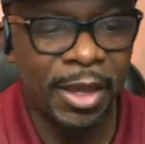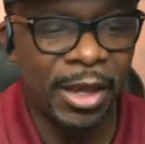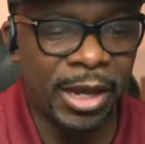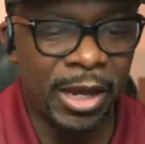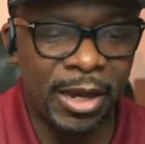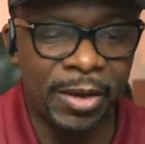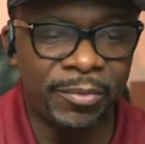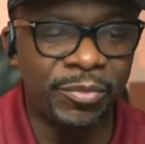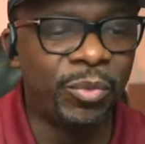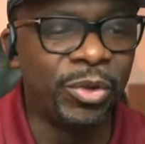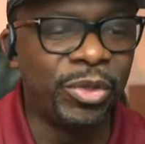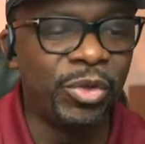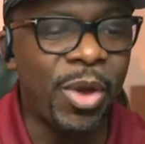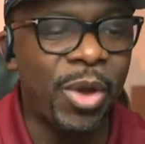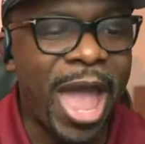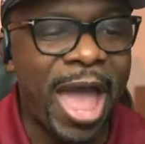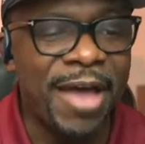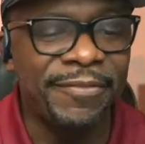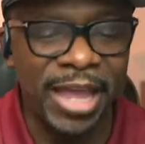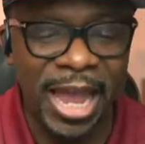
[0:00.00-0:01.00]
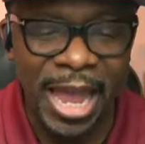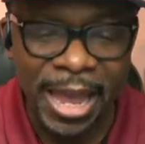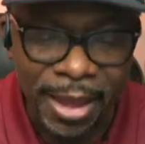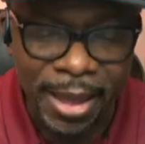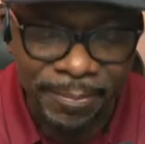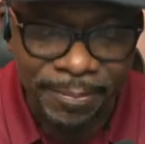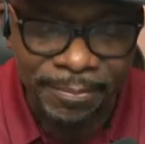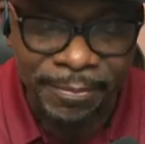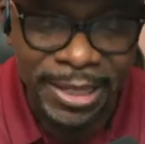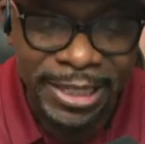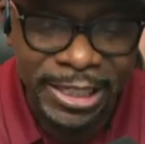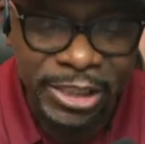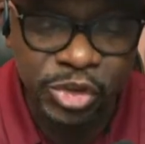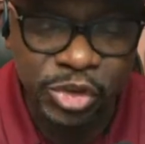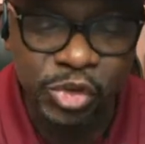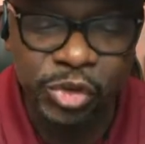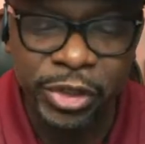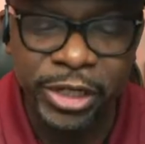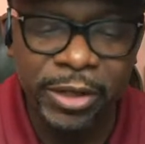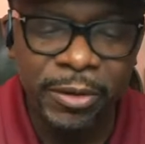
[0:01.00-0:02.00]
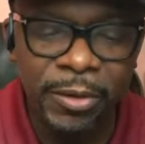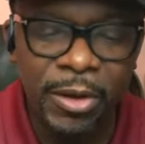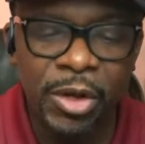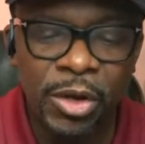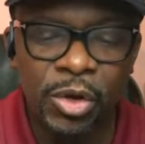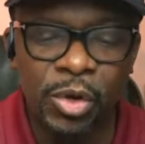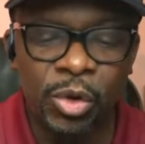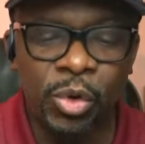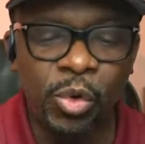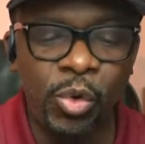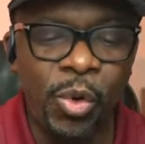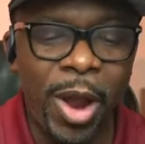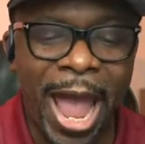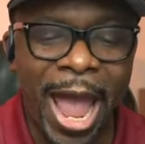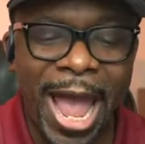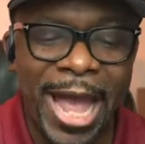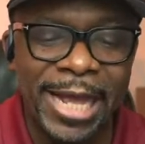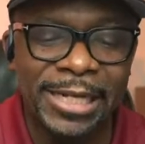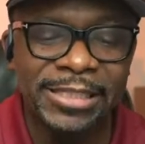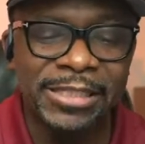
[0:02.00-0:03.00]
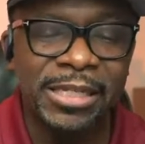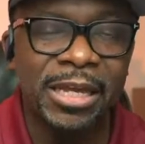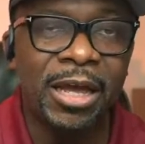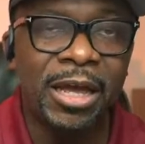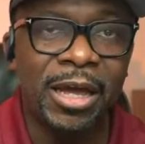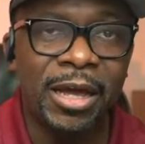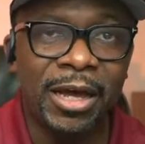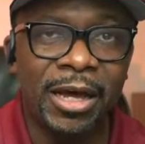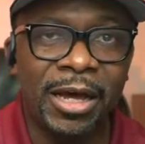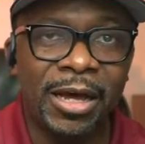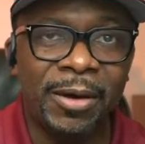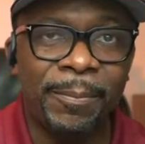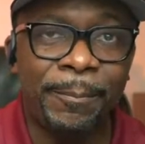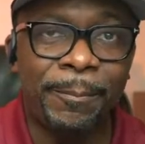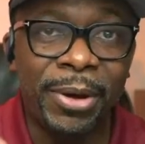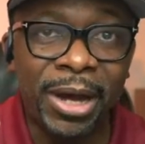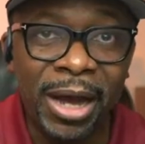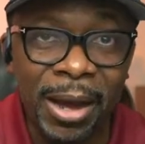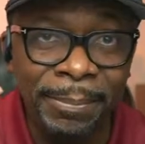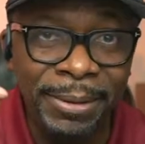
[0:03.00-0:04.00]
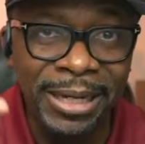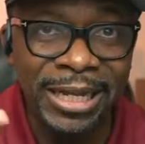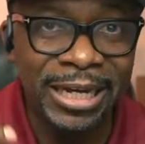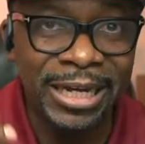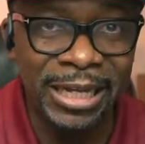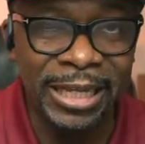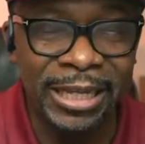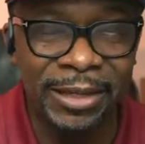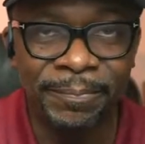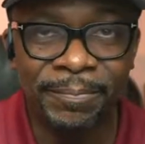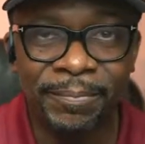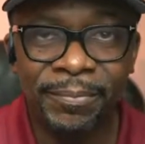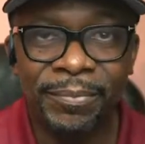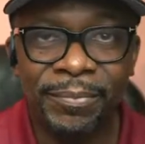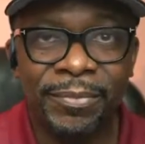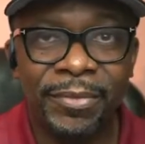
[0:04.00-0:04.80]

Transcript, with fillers: Uh, when you have a ministry who has uh, publicly